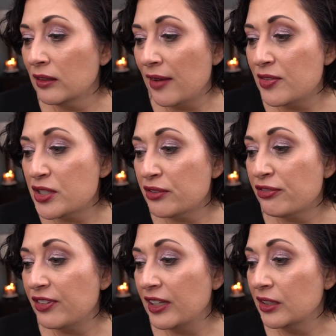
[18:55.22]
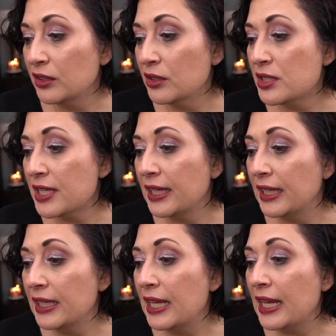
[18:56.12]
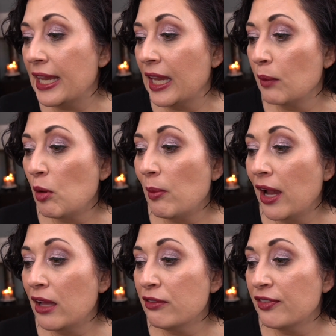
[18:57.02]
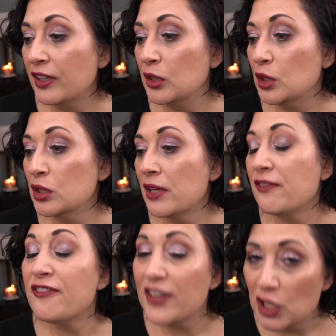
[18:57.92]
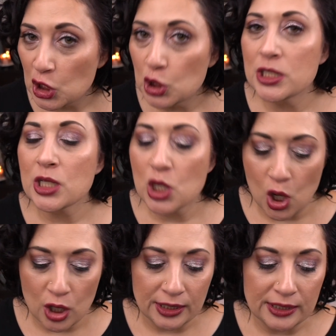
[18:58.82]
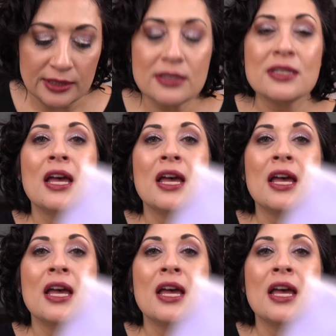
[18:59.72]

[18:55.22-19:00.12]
Lavender Fields and Chamomile Filled Gardens.